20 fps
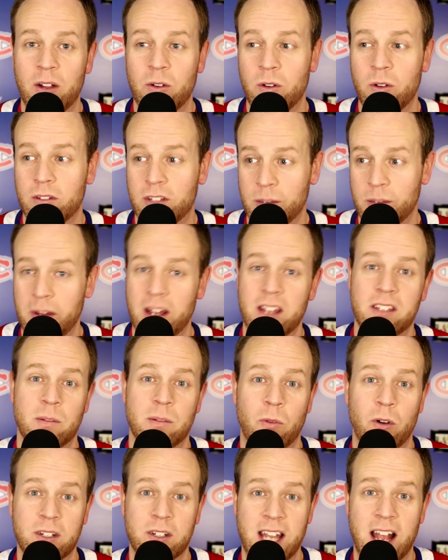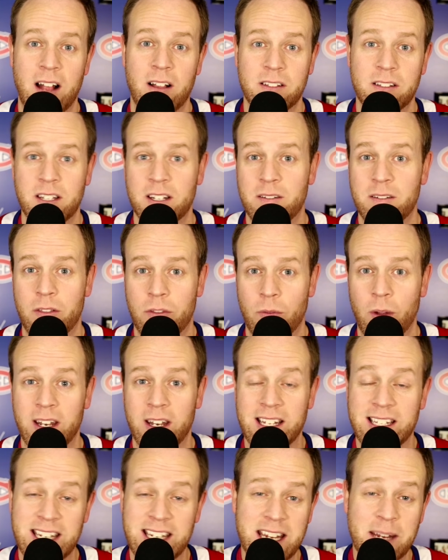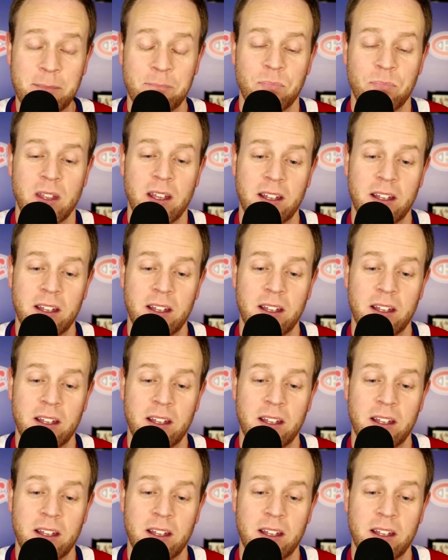who to me is a more talented, threatening team.